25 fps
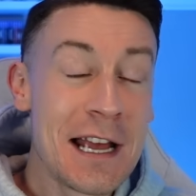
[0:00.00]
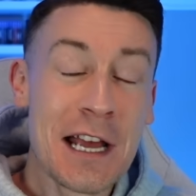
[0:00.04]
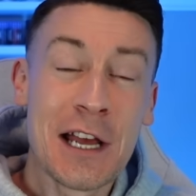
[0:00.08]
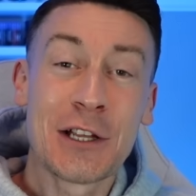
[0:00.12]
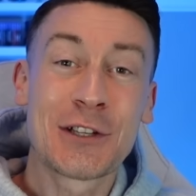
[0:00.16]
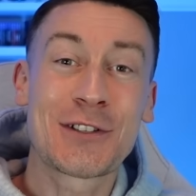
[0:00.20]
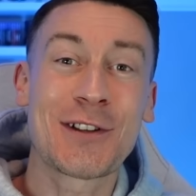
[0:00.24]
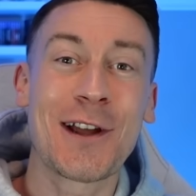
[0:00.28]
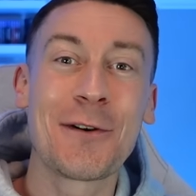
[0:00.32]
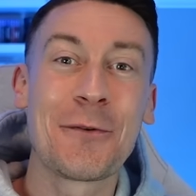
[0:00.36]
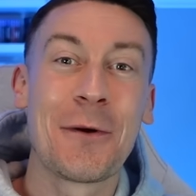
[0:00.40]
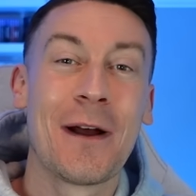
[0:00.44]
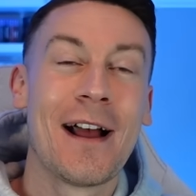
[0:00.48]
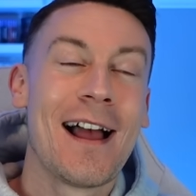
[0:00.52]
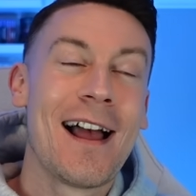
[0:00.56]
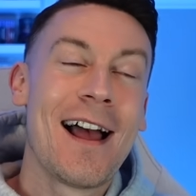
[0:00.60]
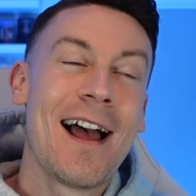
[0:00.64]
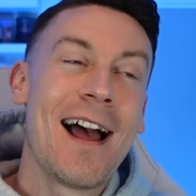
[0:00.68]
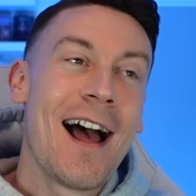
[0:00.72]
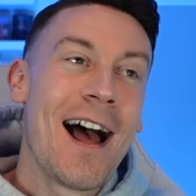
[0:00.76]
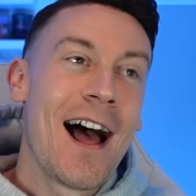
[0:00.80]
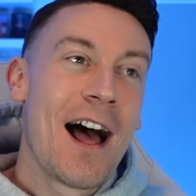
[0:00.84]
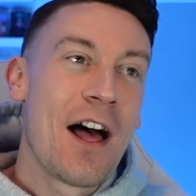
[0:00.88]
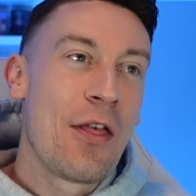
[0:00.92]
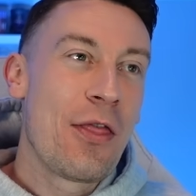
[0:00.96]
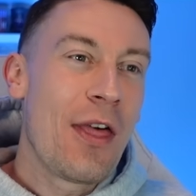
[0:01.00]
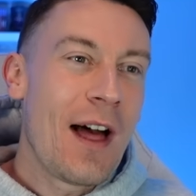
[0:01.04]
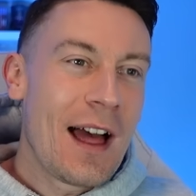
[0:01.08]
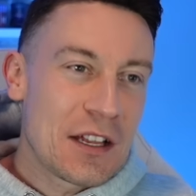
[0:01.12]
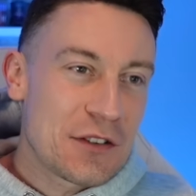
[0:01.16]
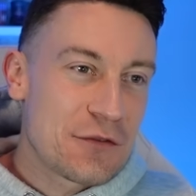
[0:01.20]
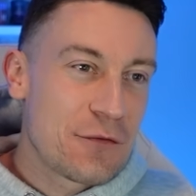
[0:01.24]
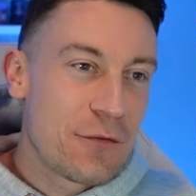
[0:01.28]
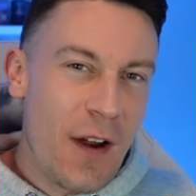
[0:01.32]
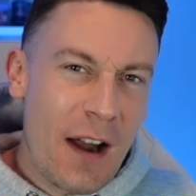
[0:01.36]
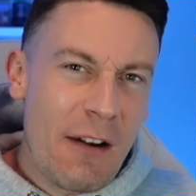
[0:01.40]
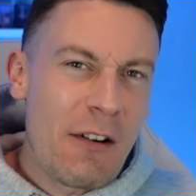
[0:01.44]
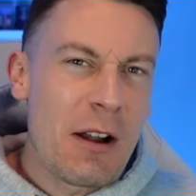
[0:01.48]
So that's
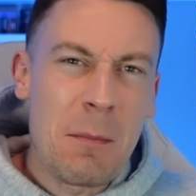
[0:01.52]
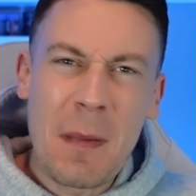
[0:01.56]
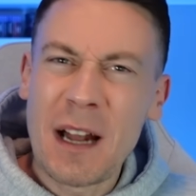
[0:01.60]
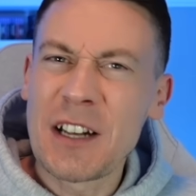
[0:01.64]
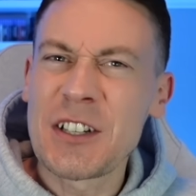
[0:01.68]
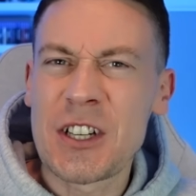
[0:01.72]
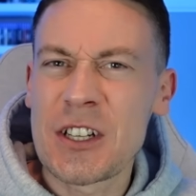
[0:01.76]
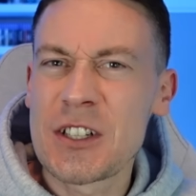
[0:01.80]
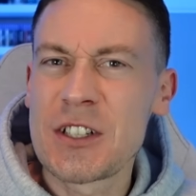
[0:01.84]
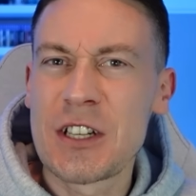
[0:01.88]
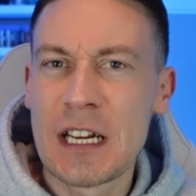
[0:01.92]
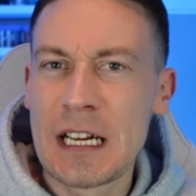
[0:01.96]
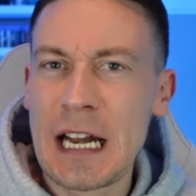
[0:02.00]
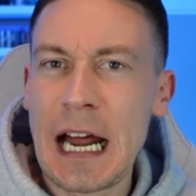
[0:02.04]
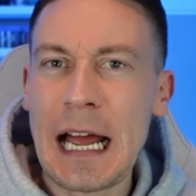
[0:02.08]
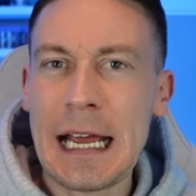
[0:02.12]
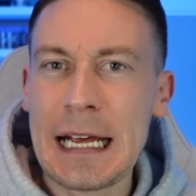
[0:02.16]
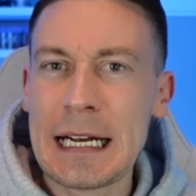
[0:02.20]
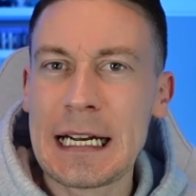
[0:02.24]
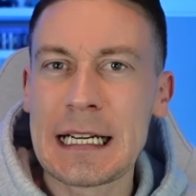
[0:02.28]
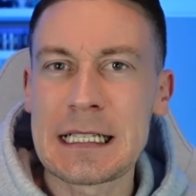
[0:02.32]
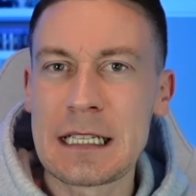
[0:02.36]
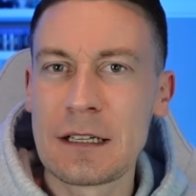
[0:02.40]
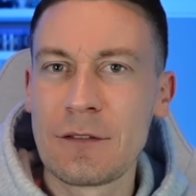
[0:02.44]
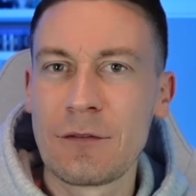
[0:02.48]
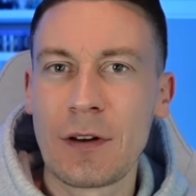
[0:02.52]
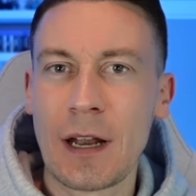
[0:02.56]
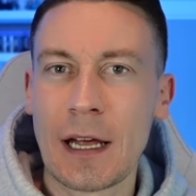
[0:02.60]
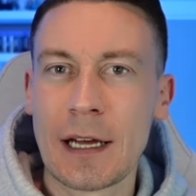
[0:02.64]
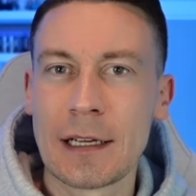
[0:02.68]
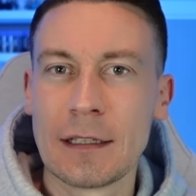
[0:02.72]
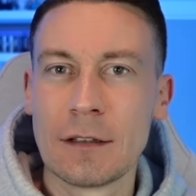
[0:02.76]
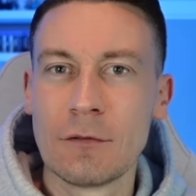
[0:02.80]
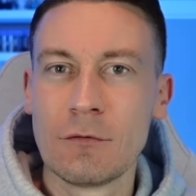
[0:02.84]
very Manchester United as of late.